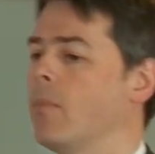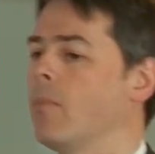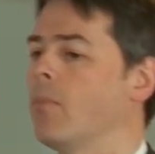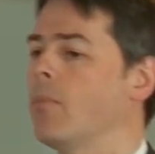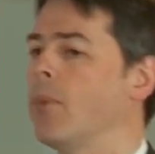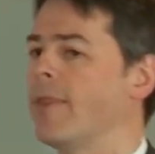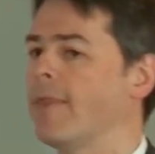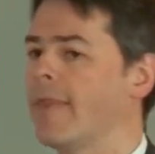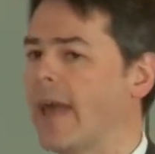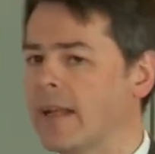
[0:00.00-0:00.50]

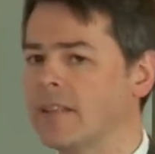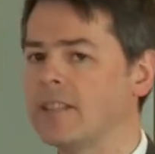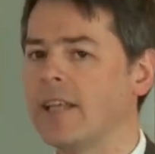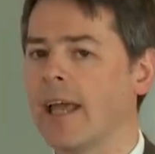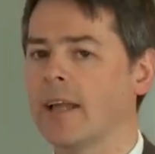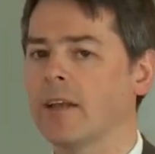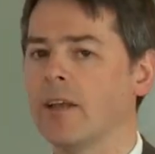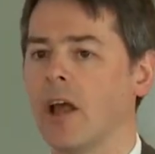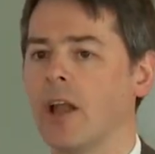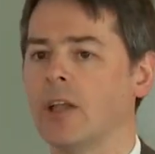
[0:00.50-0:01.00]
But that
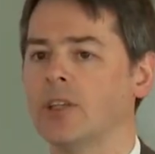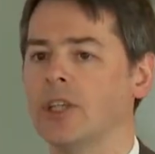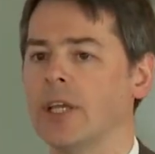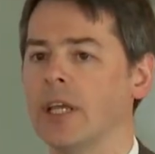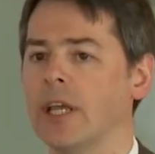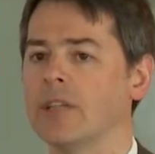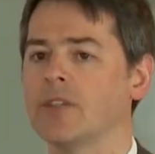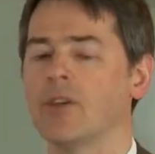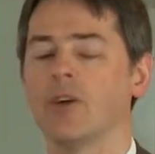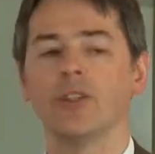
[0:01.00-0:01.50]

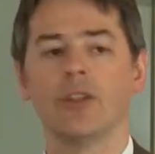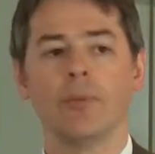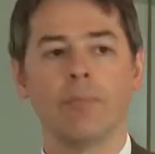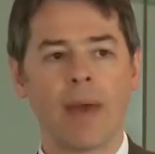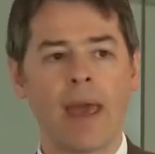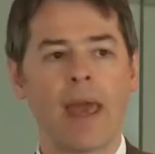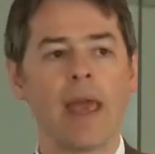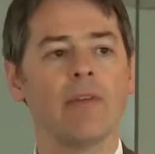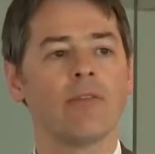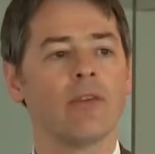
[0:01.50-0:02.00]
technology is going to
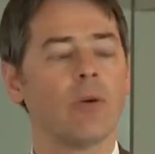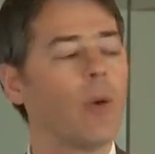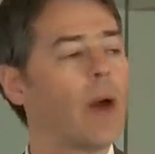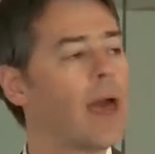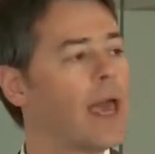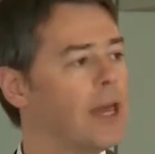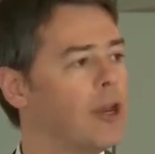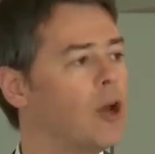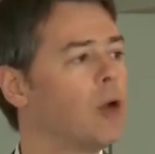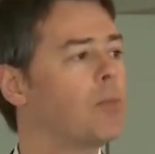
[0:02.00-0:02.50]
pave the
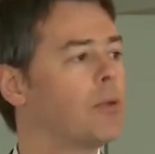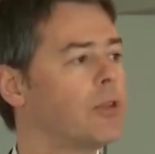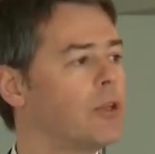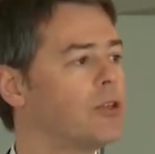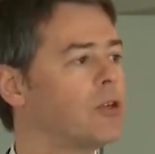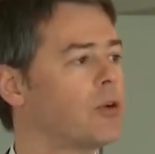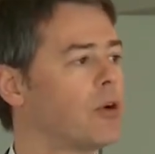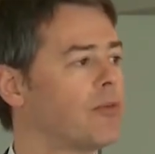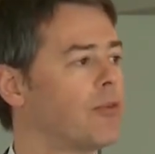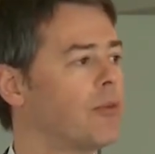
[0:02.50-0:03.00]
way and open the
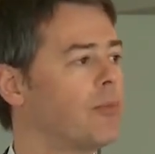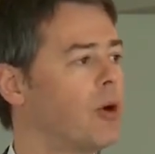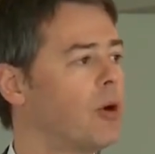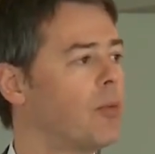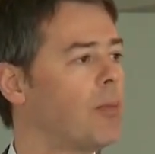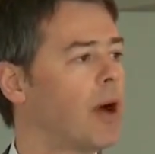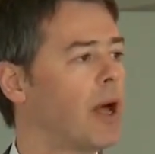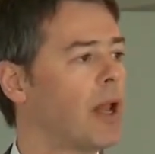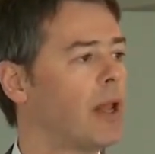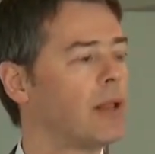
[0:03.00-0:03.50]
door for
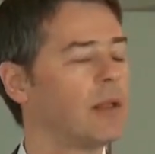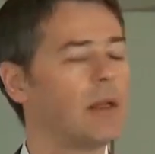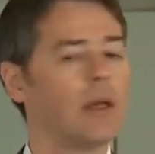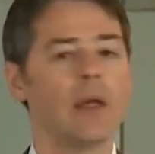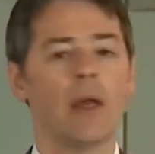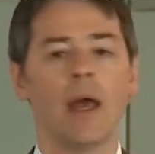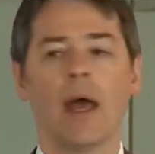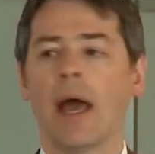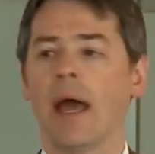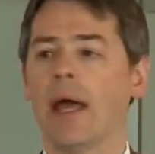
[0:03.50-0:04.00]
mobile.
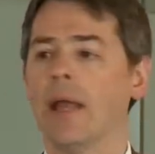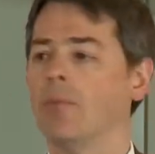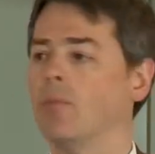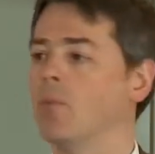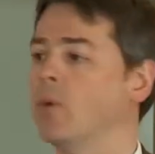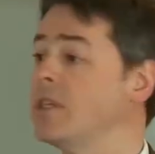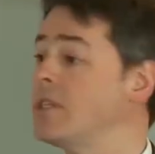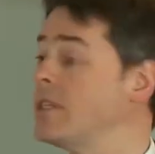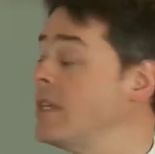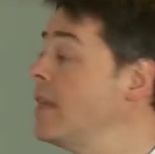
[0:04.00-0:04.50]

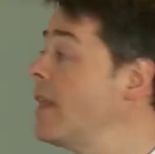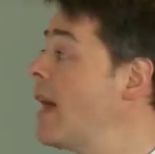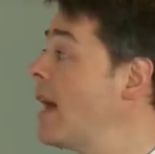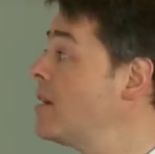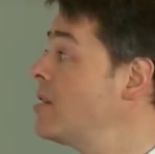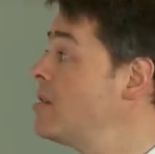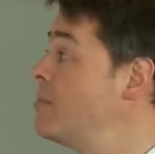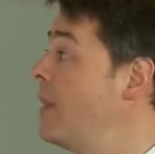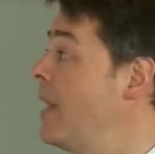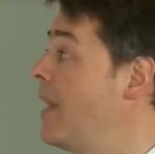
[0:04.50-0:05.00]
And we see
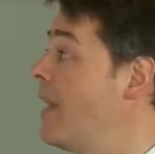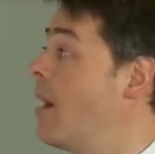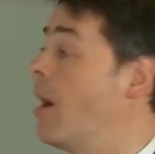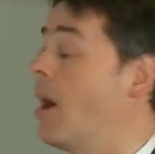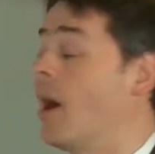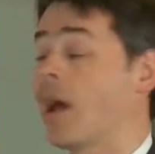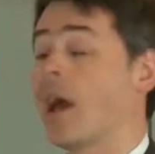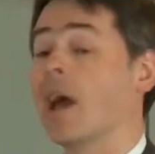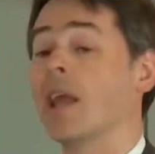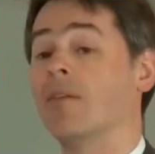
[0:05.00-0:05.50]
that as being
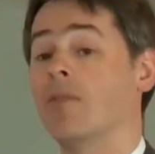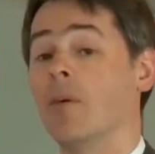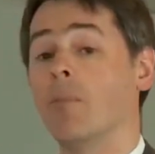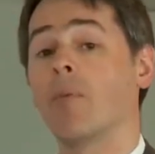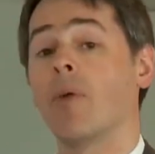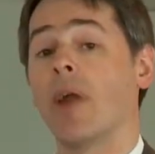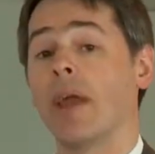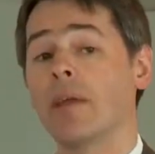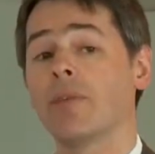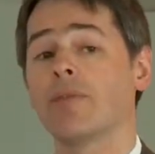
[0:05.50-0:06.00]
a kind of a
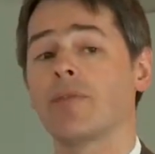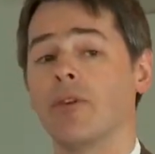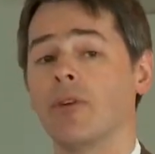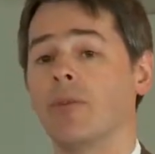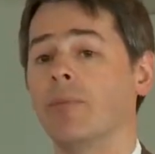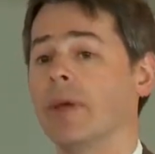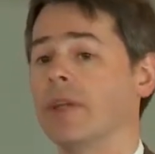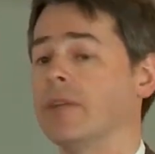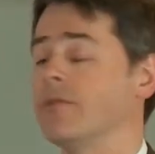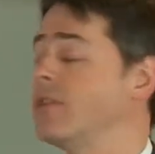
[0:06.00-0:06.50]

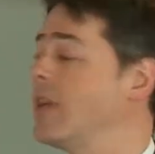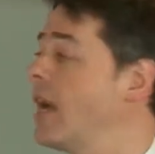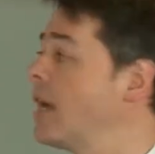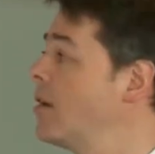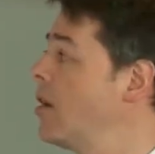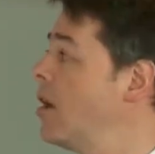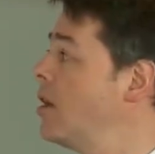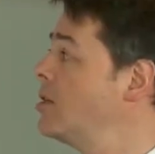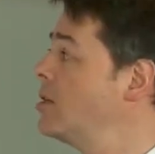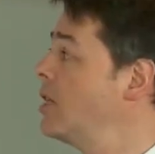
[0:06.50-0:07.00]
breakthrough bit of
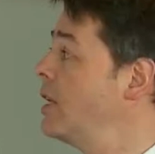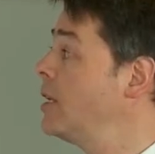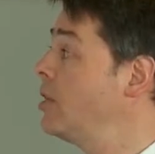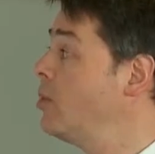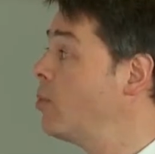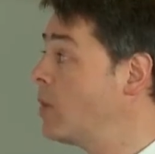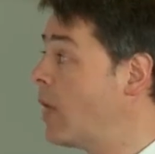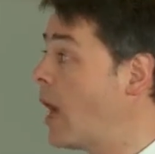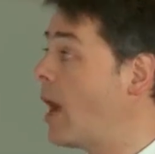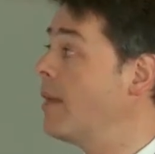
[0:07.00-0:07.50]
technology,
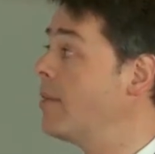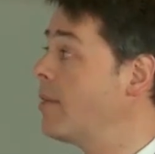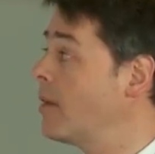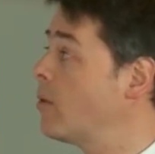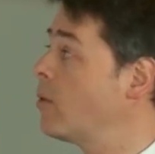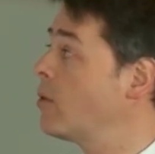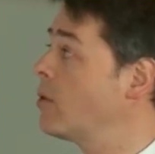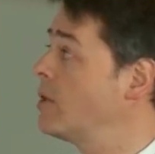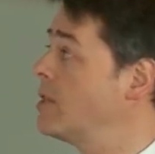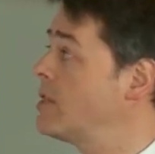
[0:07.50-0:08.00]
and I
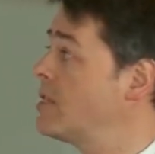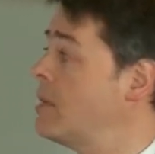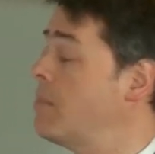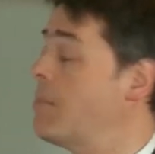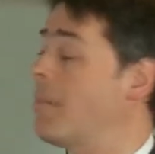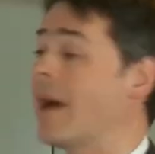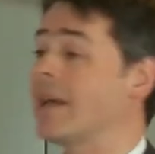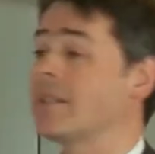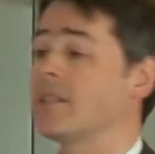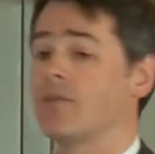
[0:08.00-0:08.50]
think we're going to see
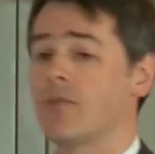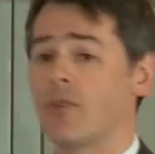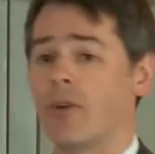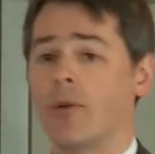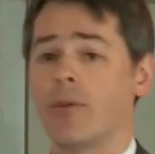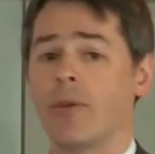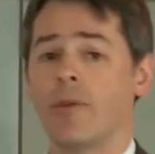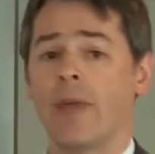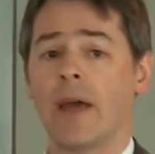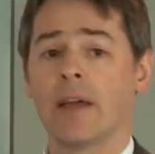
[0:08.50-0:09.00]
massive
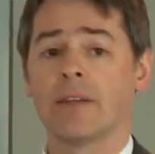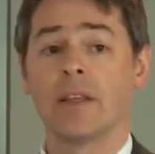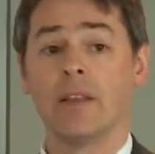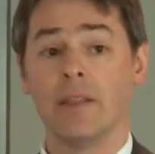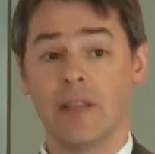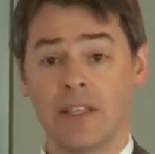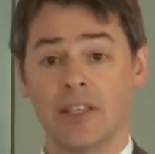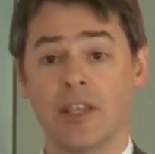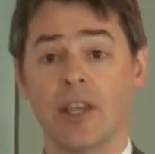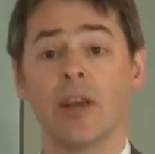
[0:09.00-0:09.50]
growth in that
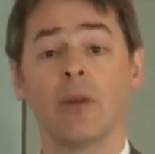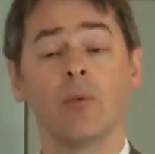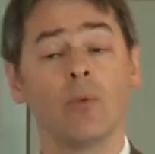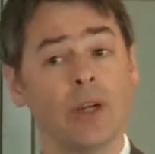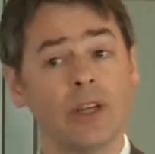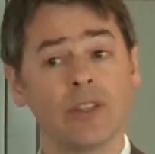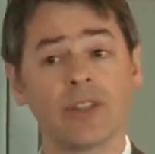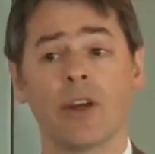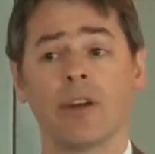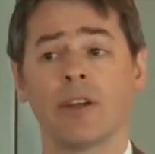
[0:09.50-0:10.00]
this year.
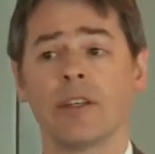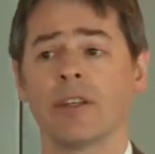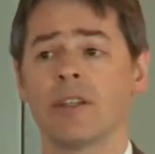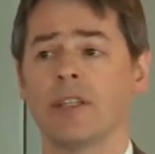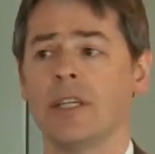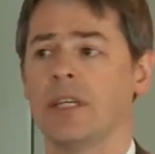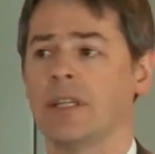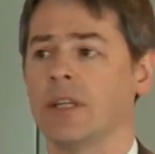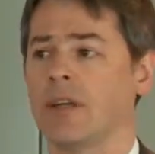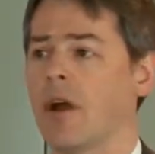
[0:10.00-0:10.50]
We're starting to
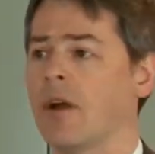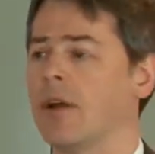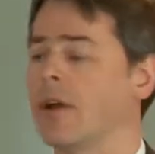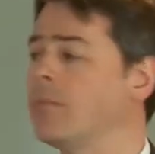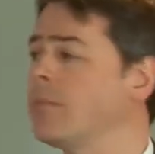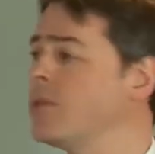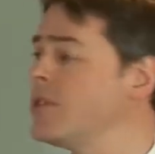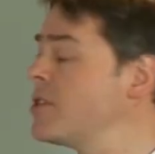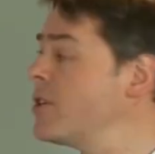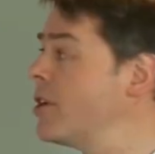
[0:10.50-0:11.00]
see it in our
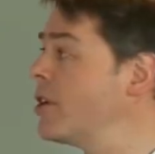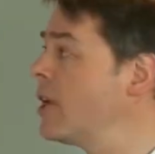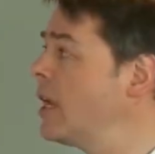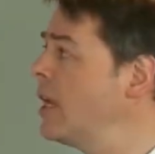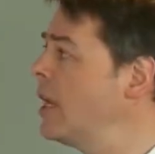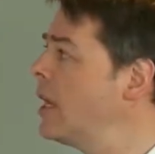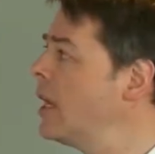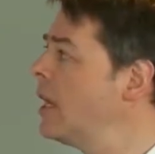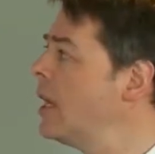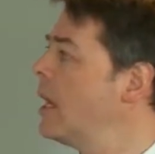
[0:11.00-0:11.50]
numbers, certainly.